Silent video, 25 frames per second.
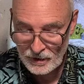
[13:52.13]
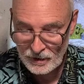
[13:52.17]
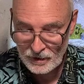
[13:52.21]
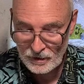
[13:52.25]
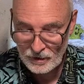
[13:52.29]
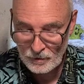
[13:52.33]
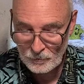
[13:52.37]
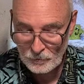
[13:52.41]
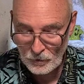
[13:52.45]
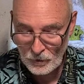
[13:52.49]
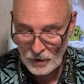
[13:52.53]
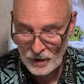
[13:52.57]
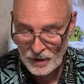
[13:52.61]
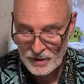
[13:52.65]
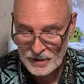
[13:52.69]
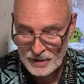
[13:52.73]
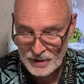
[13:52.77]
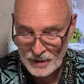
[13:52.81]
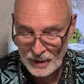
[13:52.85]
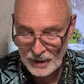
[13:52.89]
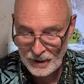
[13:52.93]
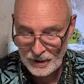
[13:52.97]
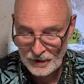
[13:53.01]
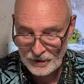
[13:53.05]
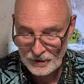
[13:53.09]
the little boy
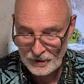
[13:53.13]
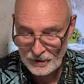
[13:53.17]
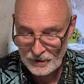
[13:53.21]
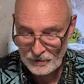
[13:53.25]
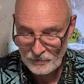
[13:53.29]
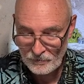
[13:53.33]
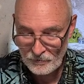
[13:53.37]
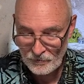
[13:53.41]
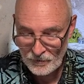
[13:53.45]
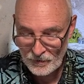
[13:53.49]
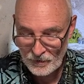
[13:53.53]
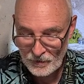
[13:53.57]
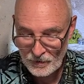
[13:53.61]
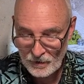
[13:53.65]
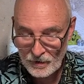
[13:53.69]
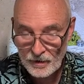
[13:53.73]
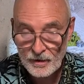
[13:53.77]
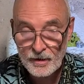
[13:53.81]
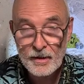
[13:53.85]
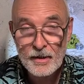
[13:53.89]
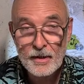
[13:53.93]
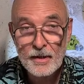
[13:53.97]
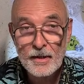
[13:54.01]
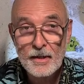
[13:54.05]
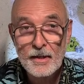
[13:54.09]
said.
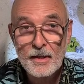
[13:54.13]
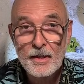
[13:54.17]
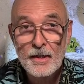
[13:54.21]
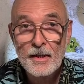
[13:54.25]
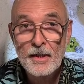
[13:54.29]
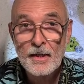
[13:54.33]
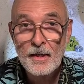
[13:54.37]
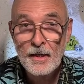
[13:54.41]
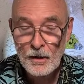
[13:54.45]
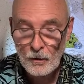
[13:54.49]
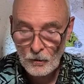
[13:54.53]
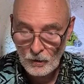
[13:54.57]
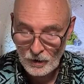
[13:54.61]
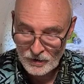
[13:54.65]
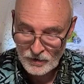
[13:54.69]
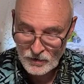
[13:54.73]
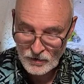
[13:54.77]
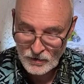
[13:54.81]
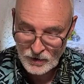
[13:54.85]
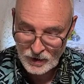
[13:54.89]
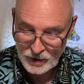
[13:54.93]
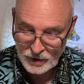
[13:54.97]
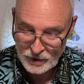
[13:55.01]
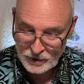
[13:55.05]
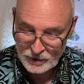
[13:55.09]
Well,
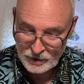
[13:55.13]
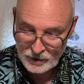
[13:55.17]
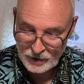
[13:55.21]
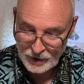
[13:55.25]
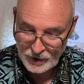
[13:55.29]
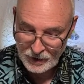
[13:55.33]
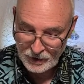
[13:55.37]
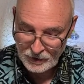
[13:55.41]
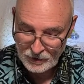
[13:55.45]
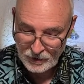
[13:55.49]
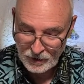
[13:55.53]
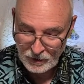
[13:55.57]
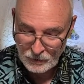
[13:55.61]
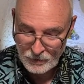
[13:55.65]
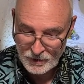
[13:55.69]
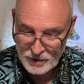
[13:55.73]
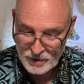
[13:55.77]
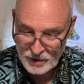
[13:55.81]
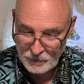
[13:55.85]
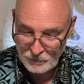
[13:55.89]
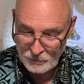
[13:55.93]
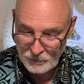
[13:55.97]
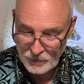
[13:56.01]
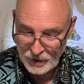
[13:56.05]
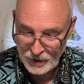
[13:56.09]
certainly there
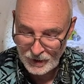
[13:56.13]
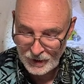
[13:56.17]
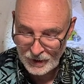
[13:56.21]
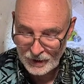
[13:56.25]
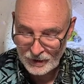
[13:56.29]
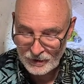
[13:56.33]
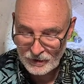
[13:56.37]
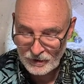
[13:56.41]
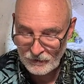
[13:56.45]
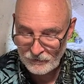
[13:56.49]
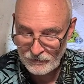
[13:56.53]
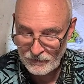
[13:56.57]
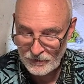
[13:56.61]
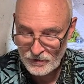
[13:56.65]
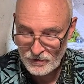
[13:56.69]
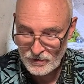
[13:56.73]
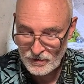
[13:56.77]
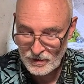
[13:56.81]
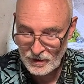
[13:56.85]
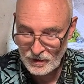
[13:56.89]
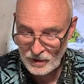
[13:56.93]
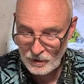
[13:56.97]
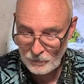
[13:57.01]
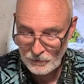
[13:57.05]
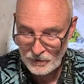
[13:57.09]
was a big
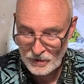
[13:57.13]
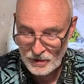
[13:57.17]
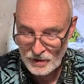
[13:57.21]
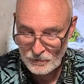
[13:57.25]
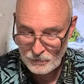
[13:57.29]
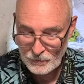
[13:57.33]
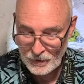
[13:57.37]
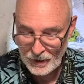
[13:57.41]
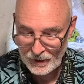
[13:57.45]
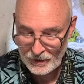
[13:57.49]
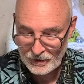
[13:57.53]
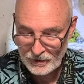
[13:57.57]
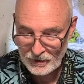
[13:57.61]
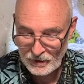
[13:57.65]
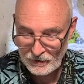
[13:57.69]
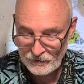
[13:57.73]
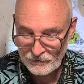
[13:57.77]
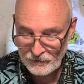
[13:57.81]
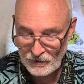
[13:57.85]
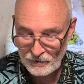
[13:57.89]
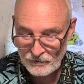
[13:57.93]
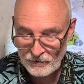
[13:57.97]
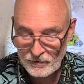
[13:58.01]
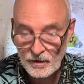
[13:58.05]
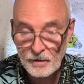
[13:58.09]
difference in the
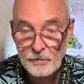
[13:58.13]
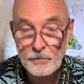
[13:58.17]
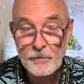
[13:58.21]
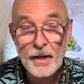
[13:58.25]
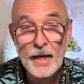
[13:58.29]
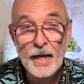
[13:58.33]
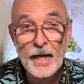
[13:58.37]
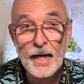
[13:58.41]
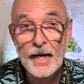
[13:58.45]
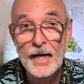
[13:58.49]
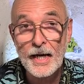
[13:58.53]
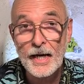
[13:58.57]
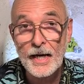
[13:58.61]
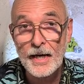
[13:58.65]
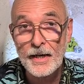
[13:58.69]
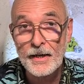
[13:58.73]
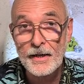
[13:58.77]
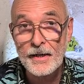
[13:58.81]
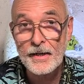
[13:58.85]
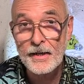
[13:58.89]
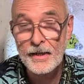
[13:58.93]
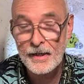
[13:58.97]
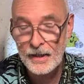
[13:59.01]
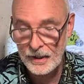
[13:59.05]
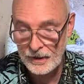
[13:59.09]
perspective of the
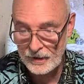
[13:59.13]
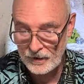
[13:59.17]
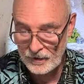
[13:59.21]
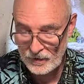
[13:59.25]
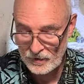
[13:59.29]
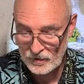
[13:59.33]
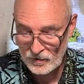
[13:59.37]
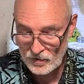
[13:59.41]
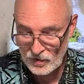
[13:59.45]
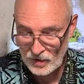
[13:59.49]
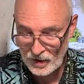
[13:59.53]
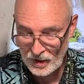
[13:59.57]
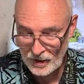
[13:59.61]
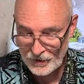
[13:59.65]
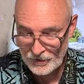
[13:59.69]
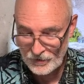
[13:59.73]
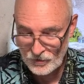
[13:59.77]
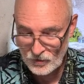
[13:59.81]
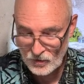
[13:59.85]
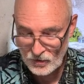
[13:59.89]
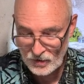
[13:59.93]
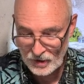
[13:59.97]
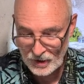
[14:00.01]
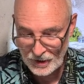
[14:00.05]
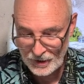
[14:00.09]
man and his
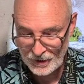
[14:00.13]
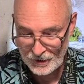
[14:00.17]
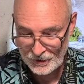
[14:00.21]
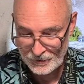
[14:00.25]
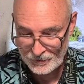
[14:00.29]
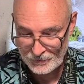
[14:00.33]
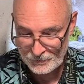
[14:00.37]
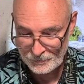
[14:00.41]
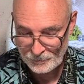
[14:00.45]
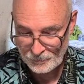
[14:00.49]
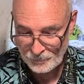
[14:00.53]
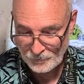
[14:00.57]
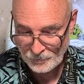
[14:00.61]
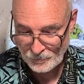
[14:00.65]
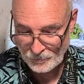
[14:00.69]
young son.